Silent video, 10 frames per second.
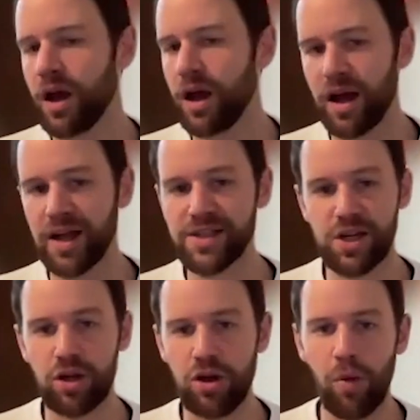I took a
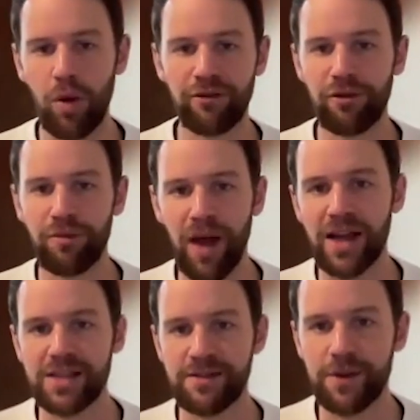lot away from that
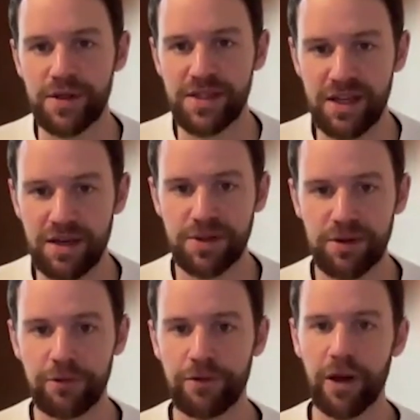interview in terms
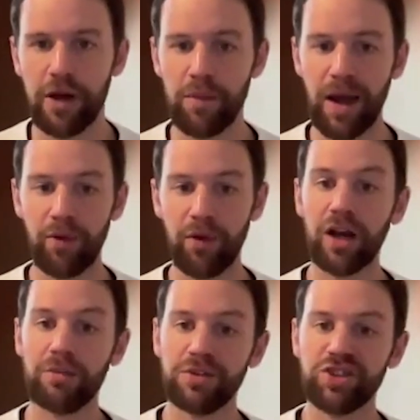of how the
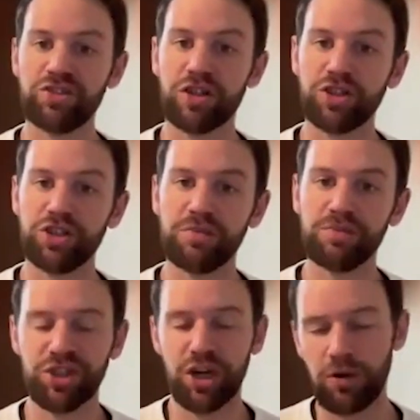club has structured
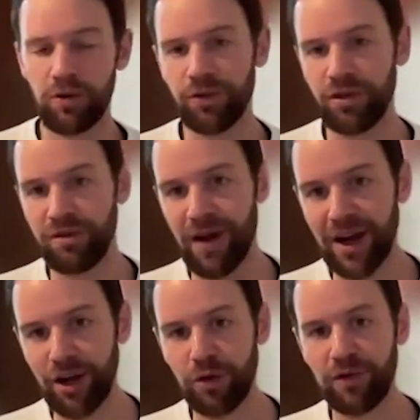themselves and the
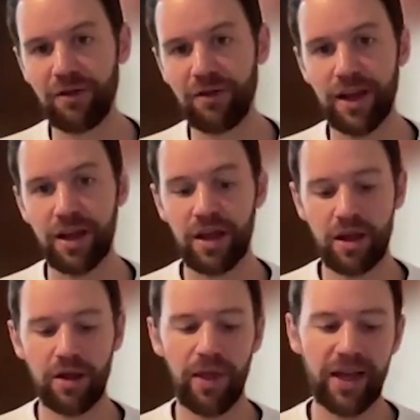value of having
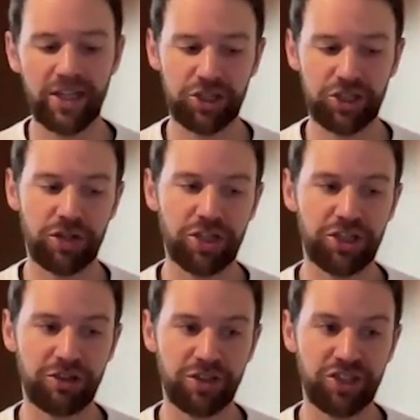that structure
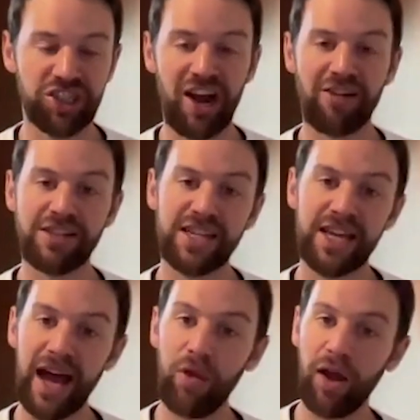as a charity,
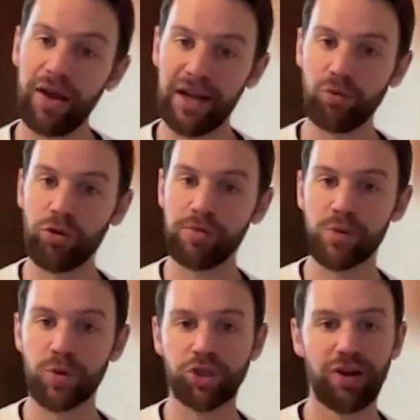how that enabled them to
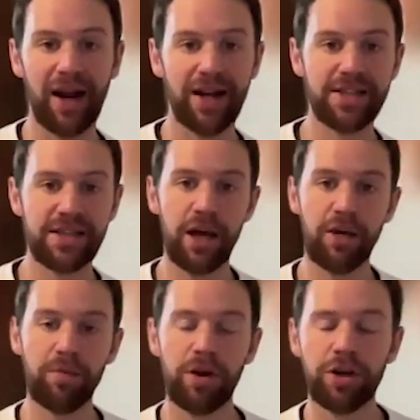attract
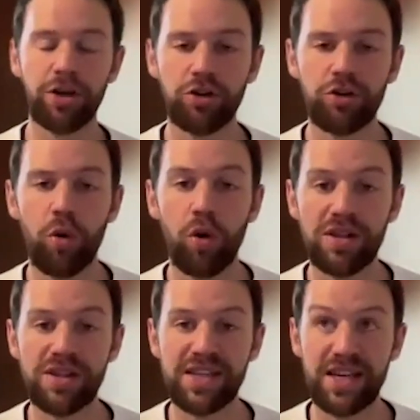a good
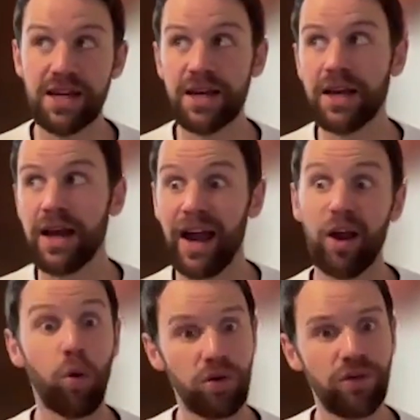quality and
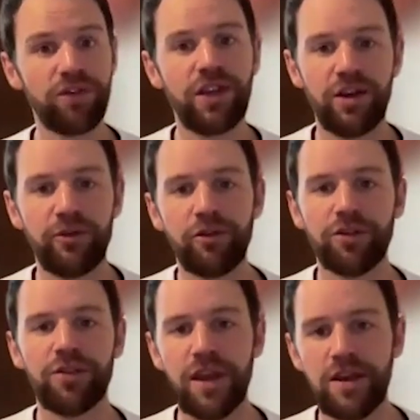quantity of
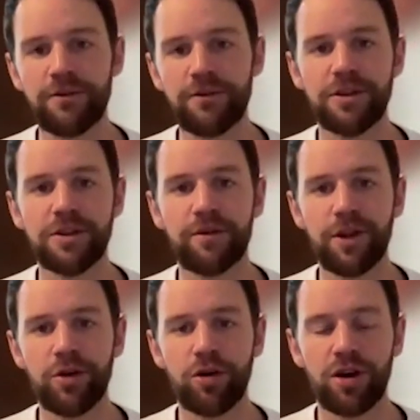trustees for the
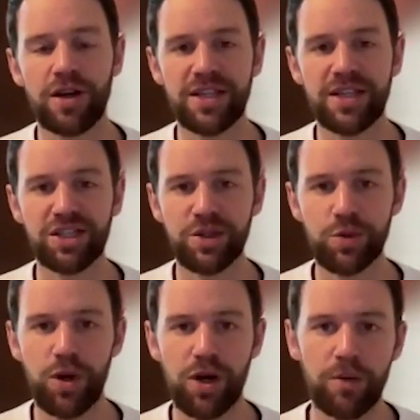organization as
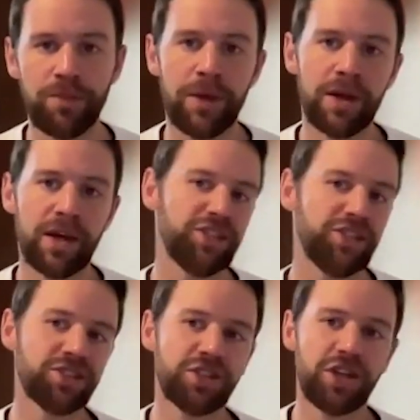well. And
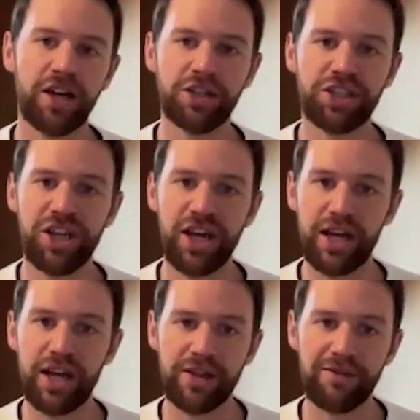just the kind of
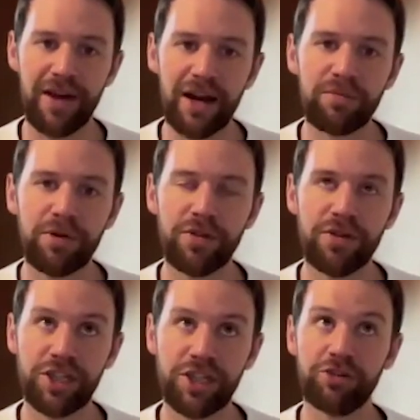sheer development, the
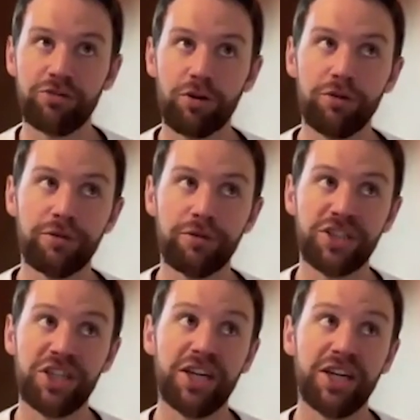sheer growth, the
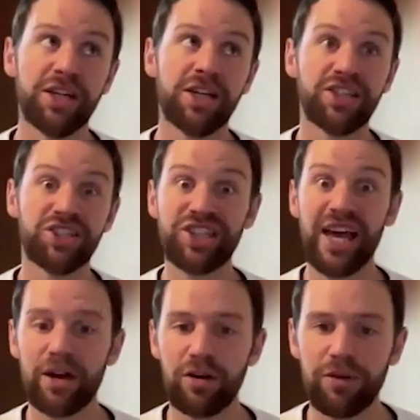sheer
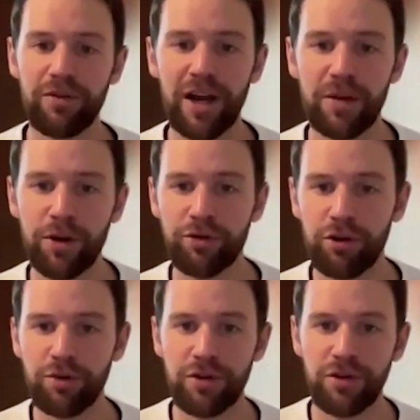scale of development and
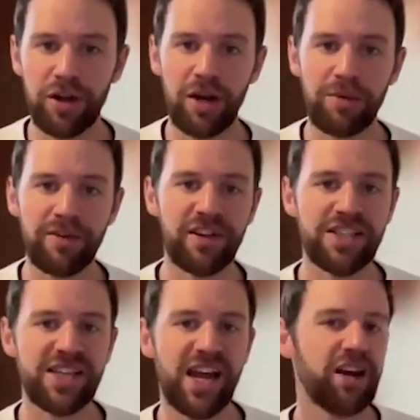growth that the club have
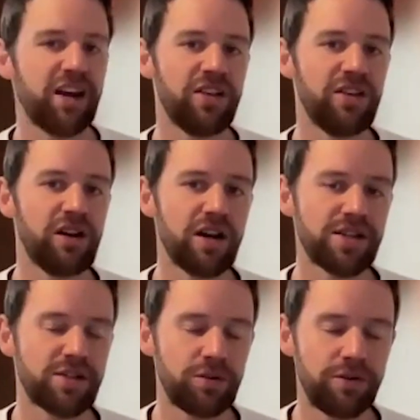undertaken in the last sort